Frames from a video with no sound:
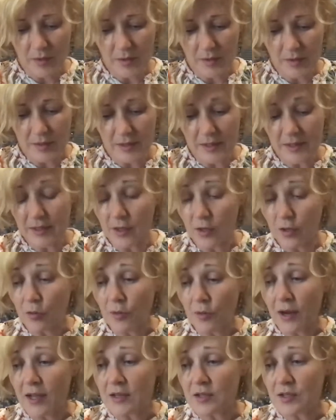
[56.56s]
getting a
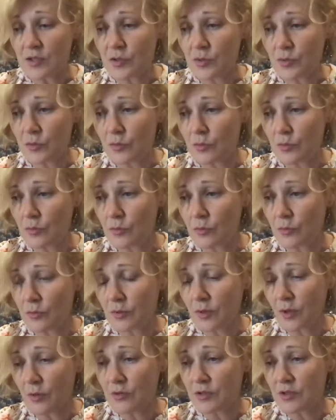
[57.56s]
grant to
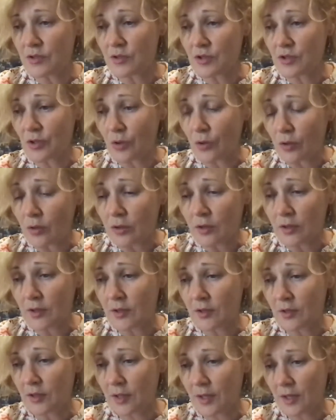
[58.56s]
go to New York
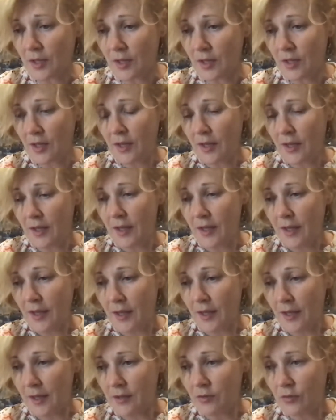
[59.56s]

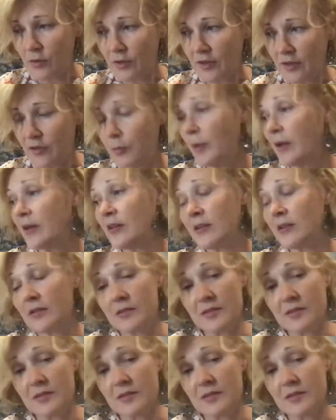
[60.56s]
and not expecting to